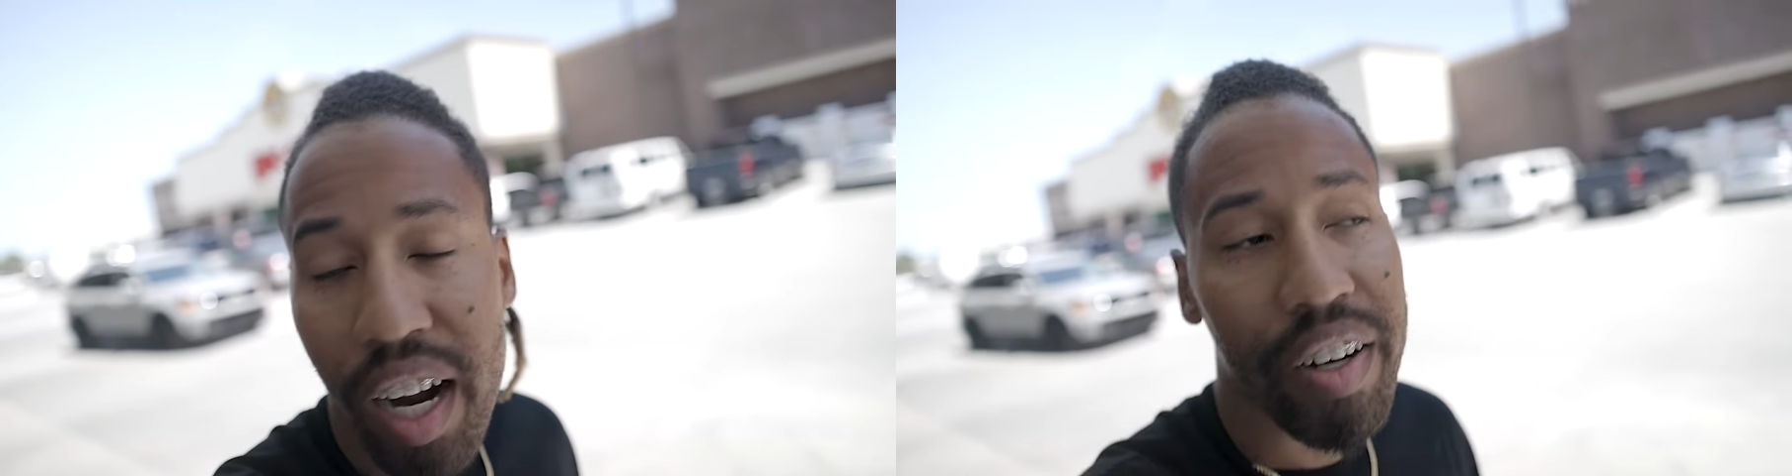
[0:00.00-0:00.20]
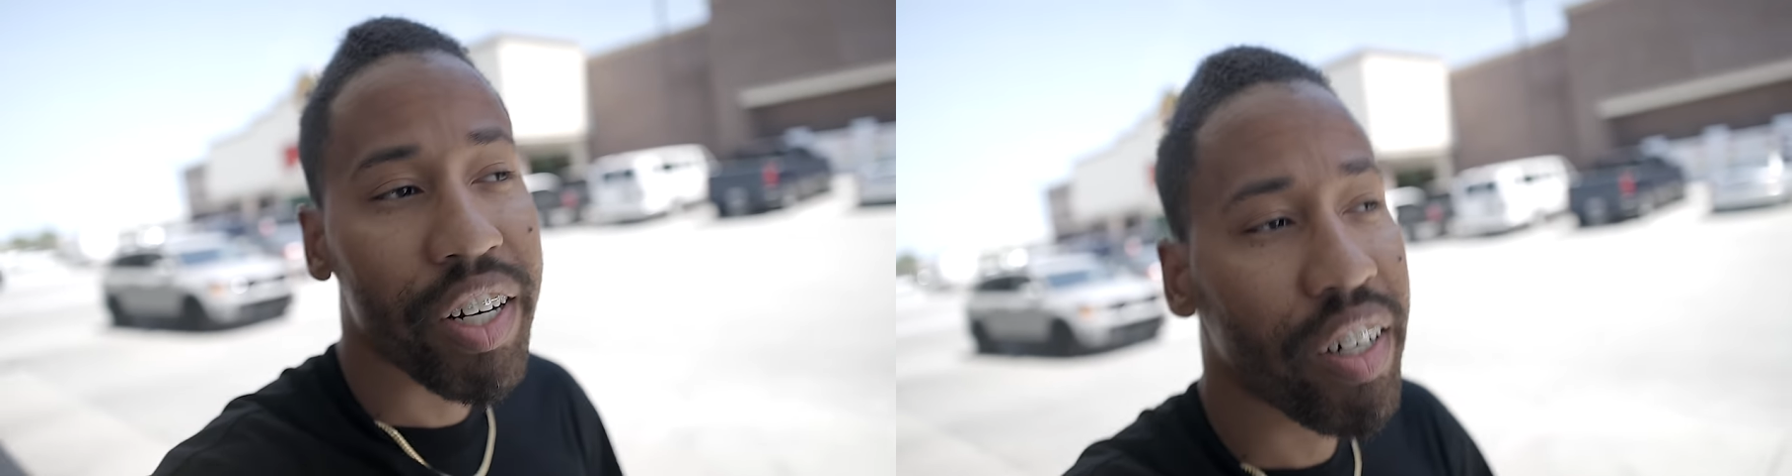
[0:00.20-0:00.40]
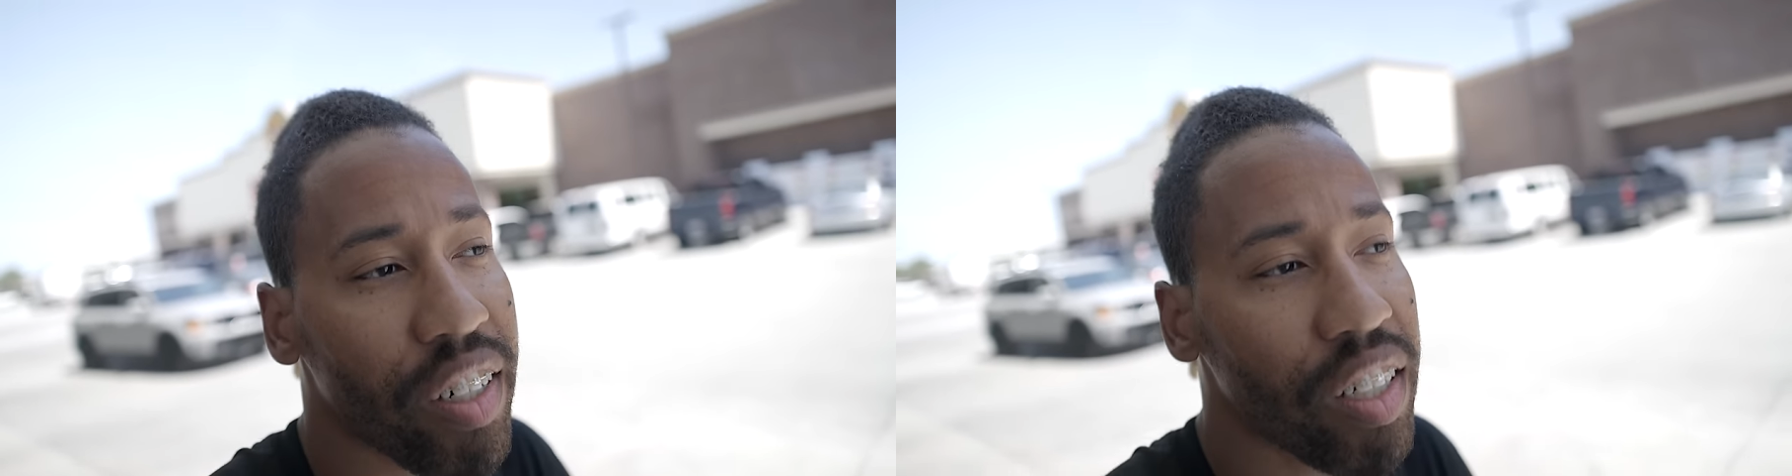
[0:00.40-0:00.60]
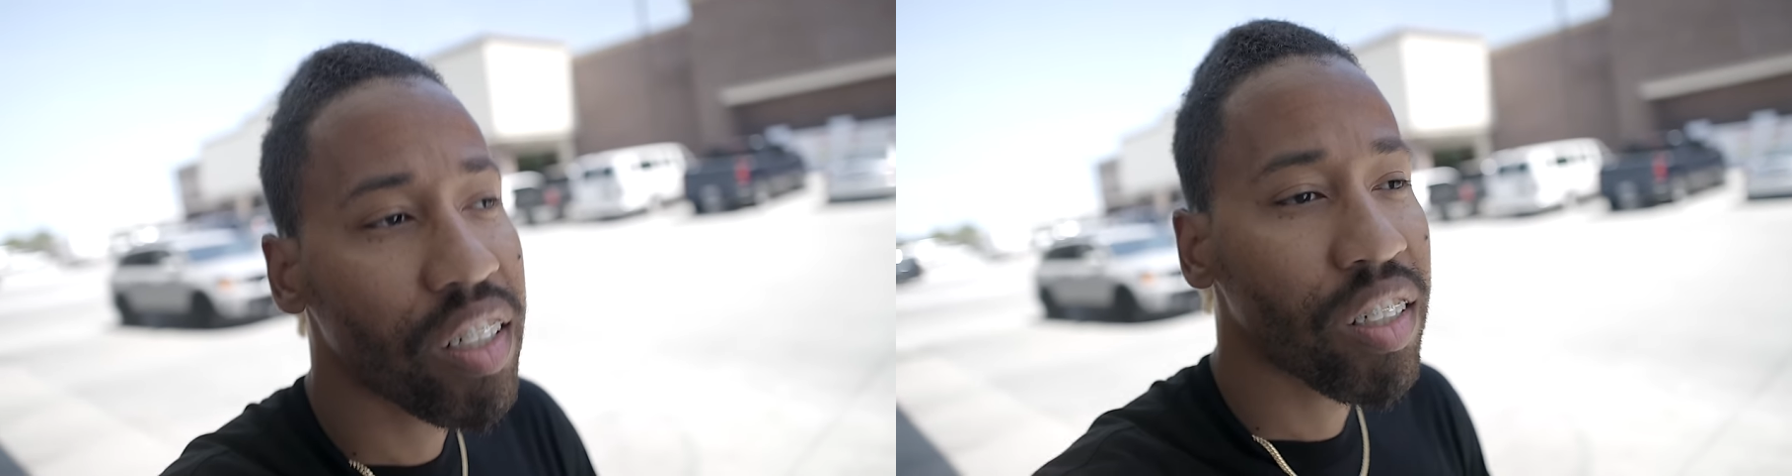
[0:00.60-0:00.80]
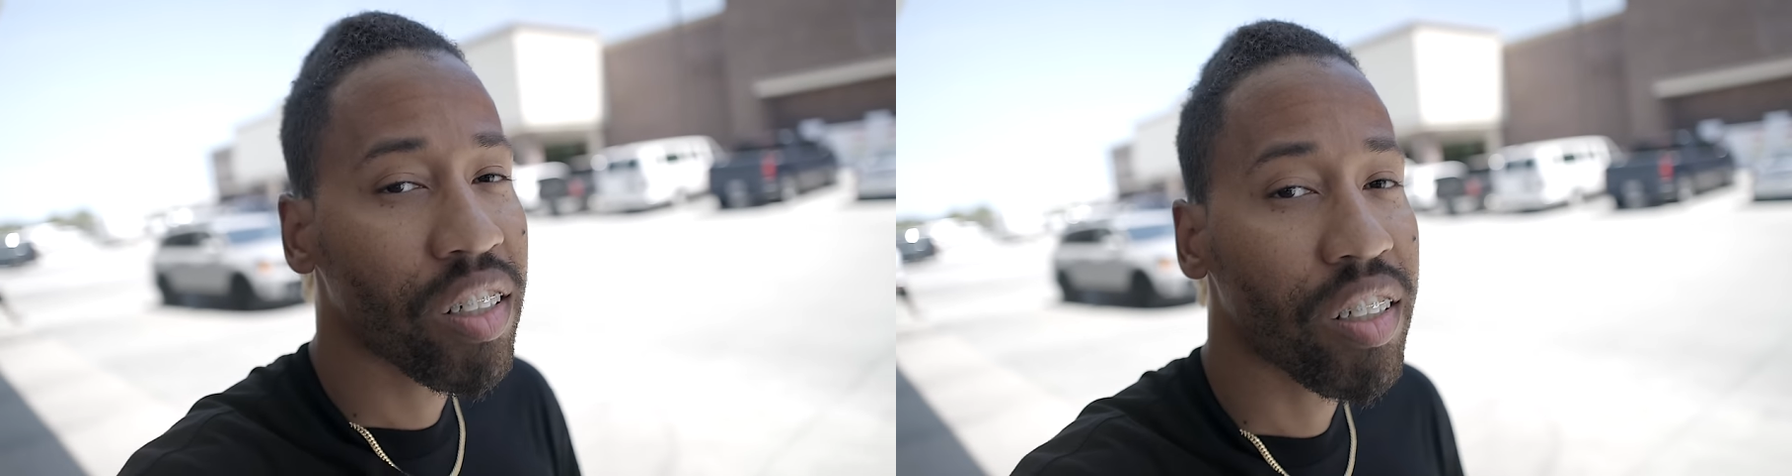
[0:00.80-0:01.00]
out here.
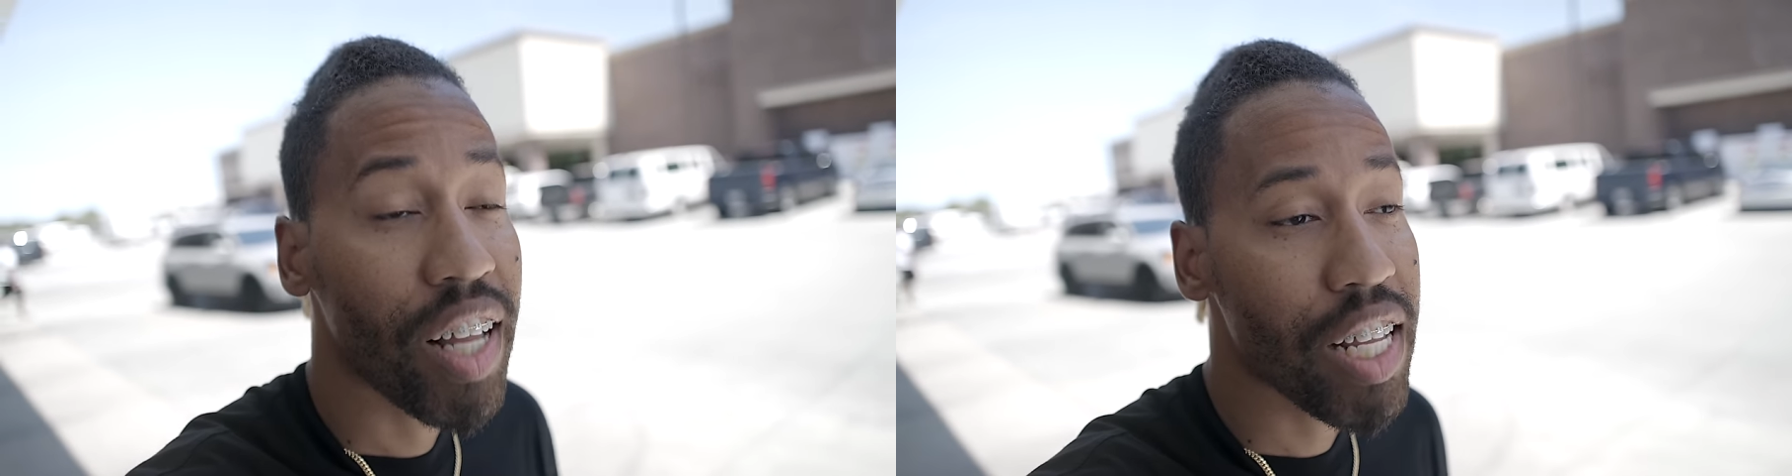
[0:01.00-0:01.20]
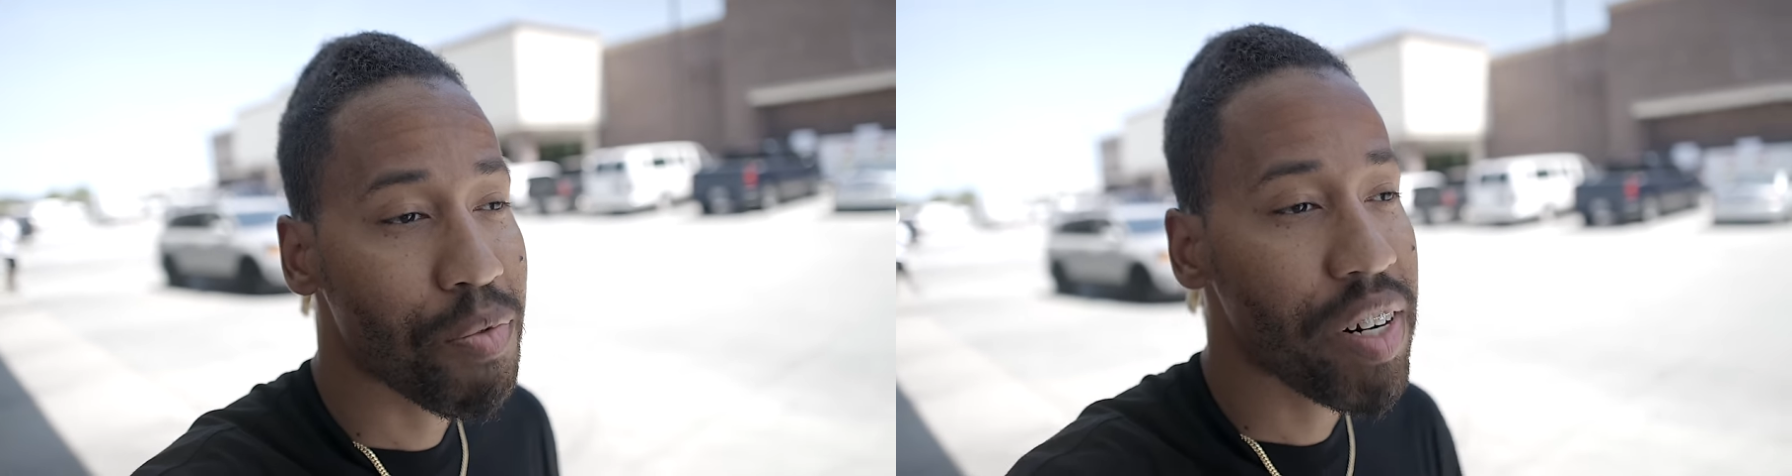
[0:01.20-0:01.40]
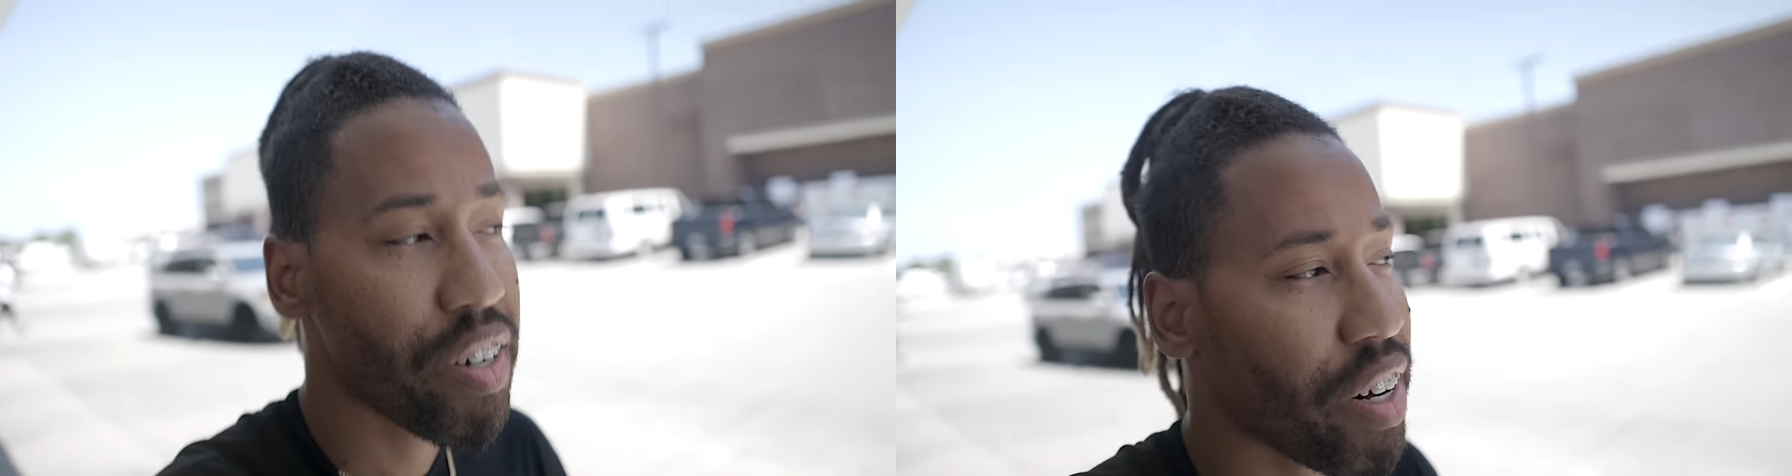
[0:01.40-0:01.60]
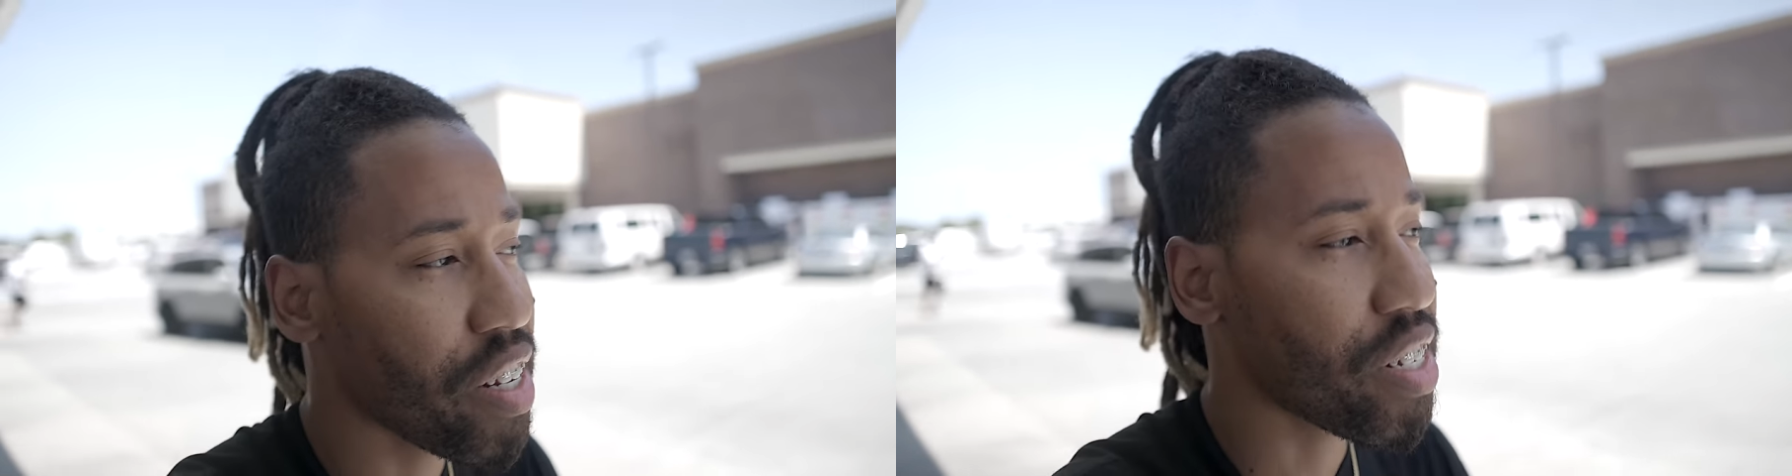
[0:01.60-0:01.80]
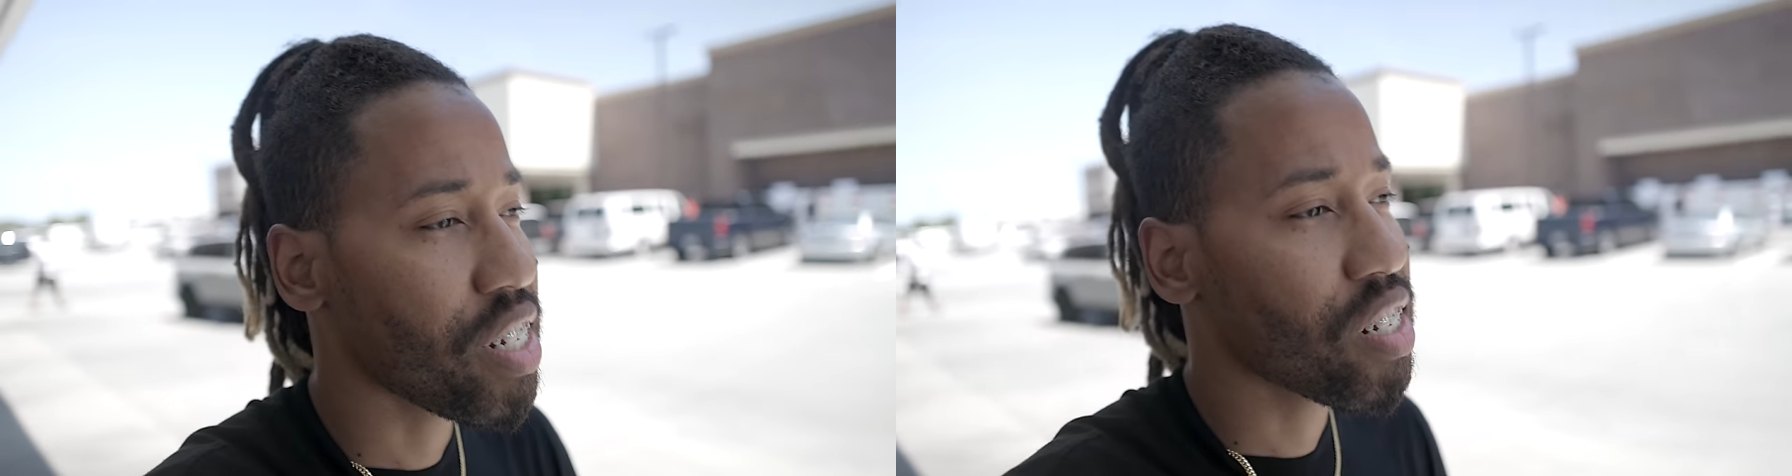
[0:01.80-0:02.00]
That's pretty
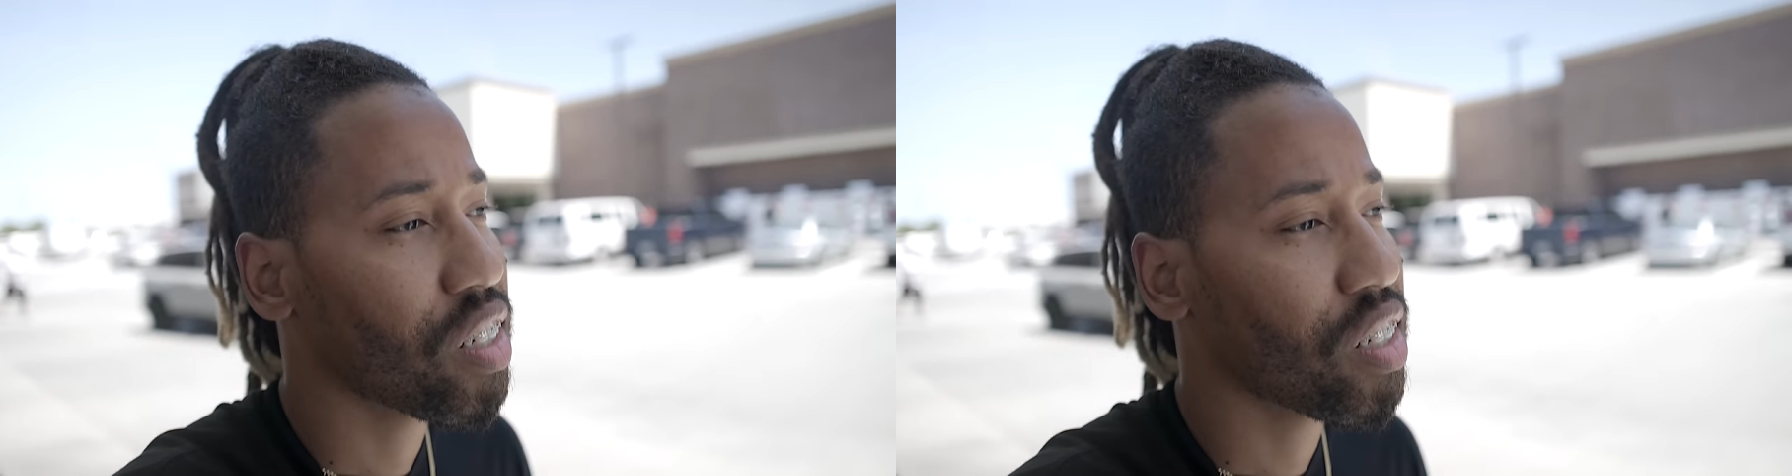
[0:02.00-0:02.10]
crazy.